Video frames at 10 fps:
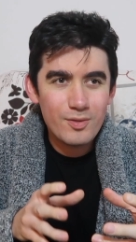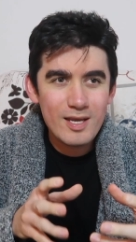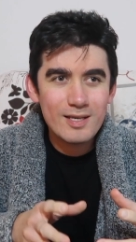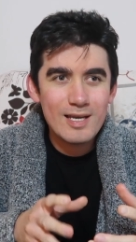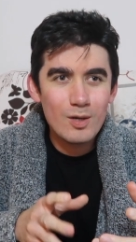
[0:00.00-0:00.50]

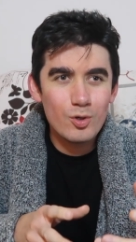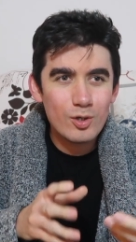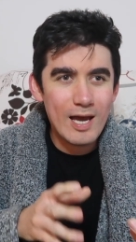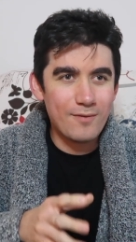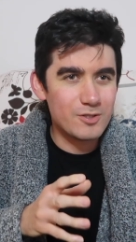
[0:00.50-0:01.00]
They can now
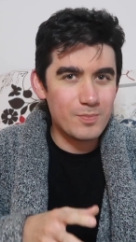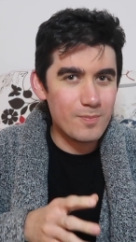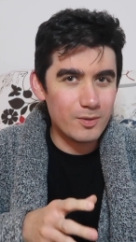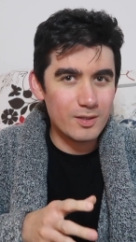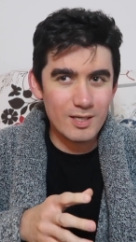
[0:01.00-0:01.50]
look after
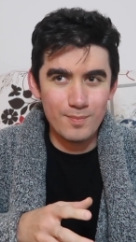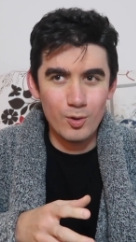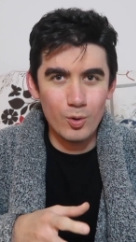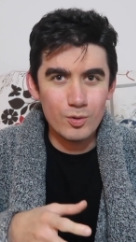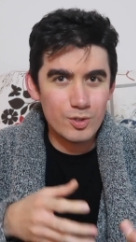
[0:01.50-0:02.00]
people in a
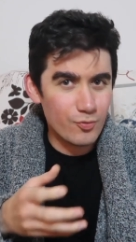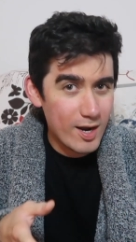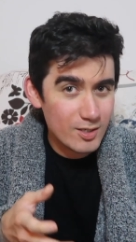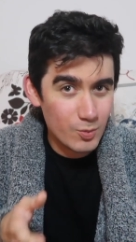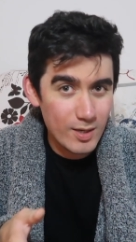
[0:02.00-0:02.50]
more
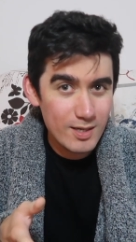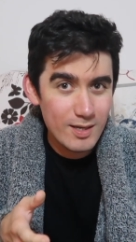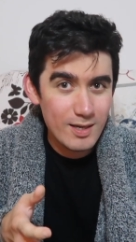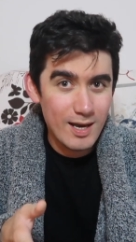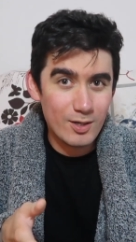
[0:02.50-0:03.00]
direct way